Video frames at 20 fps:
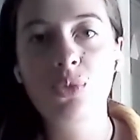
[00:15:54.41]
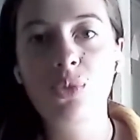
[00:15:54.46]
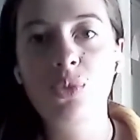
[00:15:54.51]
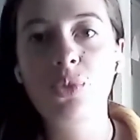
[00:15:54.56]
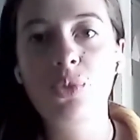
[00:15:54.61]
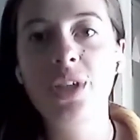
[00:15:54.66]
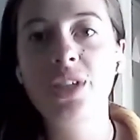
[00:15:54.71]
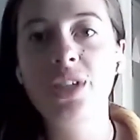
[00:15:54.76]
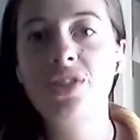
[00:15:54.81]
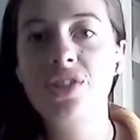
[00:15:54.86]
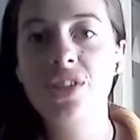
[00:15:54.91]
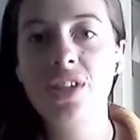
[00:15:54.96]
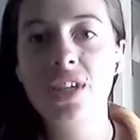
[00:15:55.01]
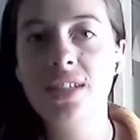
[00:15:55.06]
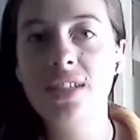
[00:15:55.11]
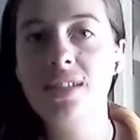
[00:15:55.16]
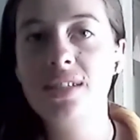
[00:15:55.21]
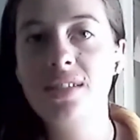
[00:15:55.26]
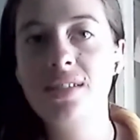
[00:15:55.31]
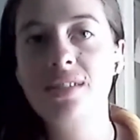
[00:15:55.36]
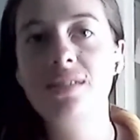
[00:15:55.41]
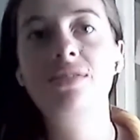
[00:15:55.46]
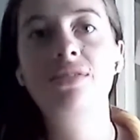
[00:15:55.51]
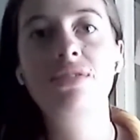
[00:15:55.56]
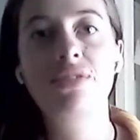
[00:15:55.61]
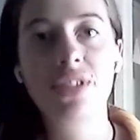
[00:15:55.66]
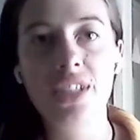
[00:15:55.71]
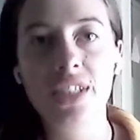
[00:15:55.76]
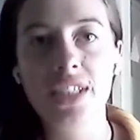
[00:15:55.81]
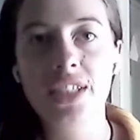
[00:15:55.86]
which is
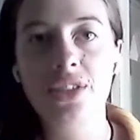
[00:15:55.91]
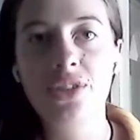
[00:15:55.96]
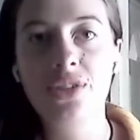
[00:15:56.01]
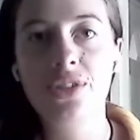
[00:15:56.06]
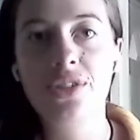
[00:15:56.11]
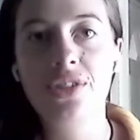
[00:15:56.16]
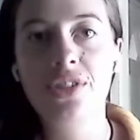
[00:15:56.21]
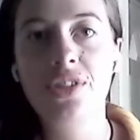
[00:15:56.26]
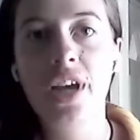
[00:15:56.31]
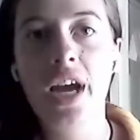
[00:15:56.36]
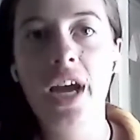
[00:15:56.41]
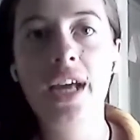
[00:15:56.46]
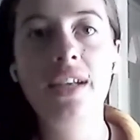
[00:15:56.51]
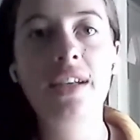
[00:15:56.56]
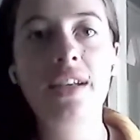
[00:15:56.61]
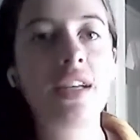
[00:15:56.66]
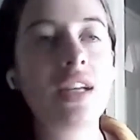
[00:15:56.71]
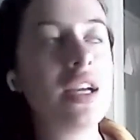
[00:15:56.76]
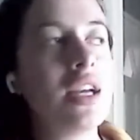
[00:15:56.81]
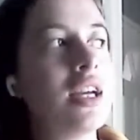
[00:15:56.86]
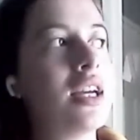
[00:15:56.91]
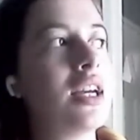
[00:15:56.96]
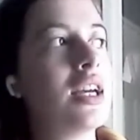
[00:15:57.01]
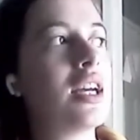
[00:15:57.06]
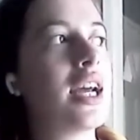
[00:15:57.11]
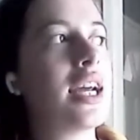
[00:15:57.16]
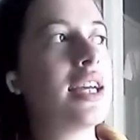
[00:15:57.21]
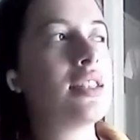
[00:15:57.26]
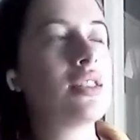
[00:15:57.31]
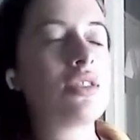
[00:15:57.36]
really good. And
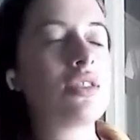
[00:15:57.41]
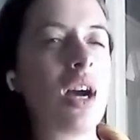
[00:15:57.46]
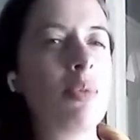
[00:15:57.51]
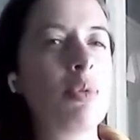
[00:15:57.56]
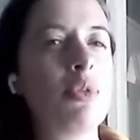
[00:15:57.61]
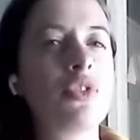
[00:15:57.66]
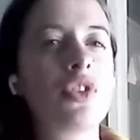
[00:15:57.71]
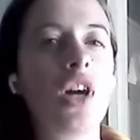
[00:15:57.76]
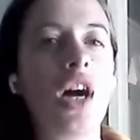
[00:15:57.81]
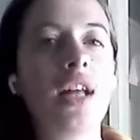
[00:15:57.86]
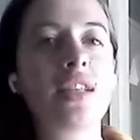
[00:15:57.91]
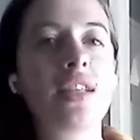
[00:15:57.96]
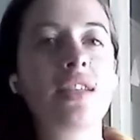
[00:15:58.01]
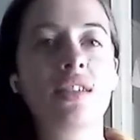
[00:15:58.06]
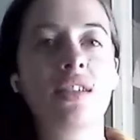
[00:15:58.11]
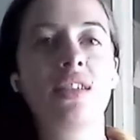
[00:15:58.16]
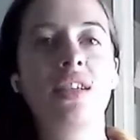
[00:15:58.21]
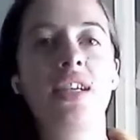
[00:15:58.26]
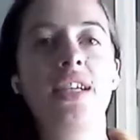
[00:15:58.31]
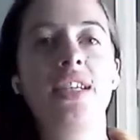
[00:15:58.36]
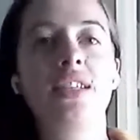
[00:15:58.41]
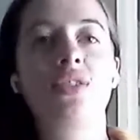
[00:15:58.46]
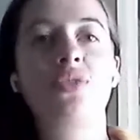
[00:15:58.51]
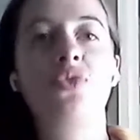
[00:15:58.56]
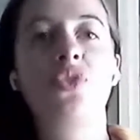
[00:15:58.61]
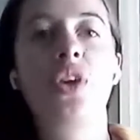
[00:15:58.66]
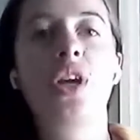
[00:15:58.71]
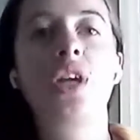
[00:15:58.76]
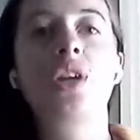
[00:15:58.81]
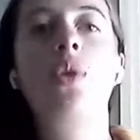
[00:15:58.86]
he's a type of guy that is
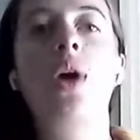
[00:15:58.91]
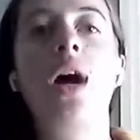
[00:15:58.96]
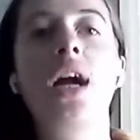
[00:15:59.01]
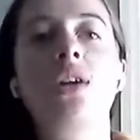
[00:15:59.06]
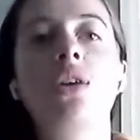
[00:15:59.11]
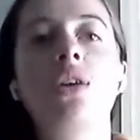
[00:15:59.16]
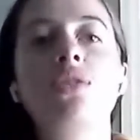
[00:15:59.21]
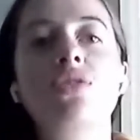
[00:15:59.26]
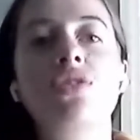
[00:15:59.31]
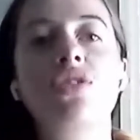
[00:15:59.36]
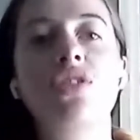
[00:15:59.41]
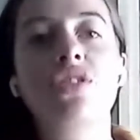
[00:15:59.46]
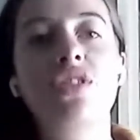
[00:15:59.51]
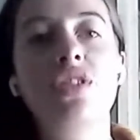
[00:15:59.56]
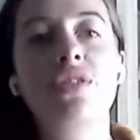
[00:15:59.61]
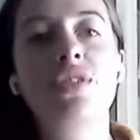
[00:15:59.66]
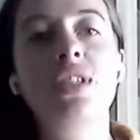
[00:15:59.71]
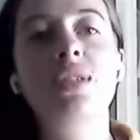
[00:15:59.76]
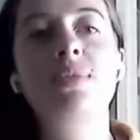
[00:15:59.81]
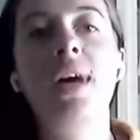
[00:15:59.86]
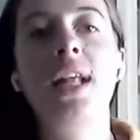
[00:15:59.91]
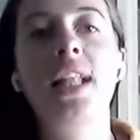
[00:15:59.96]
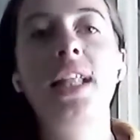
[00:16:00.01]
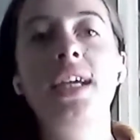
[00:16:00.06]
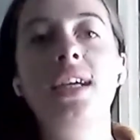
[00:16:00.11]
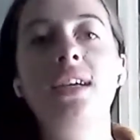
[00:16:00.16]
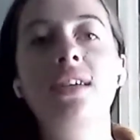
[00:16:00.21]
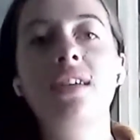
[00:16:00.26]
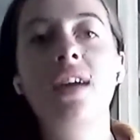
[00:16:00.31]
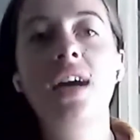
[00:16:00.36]
very, quite conscious of
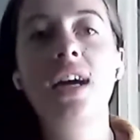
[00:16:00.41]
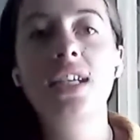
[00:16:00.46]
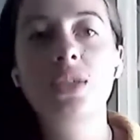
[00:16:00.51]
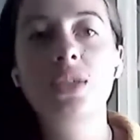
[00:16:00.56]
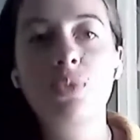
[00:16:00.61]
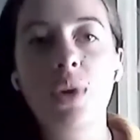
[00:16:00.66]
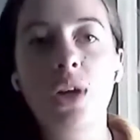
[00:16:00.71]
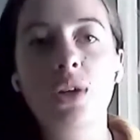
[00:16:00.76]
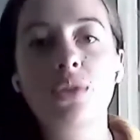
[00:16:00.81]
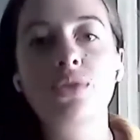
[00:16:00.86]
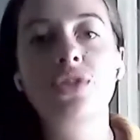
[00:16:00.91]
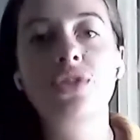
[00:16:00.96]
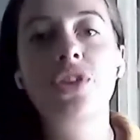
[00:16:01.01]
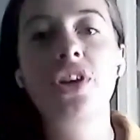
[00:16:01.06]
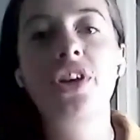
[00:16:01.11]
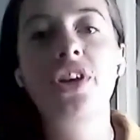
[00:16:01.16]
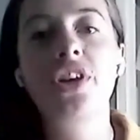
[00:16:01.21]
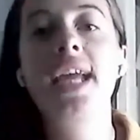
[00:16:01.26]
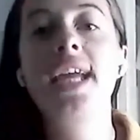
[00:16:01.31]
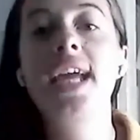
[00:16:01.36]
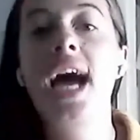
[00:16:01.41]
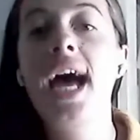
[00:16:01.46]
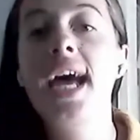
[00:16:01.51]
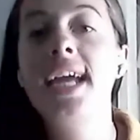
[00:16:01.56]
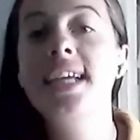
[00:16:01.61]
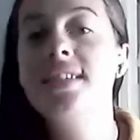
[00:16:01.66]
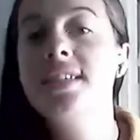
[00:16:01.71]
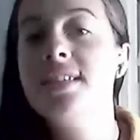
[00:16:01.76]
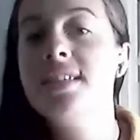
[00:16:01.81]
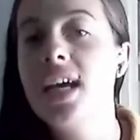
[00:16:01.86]
smelling as well. Yeah. So he
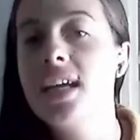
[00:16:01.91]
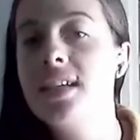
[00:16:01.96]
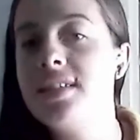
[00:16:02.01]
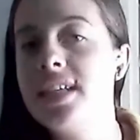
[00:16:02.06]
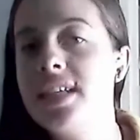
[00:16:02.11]
hated that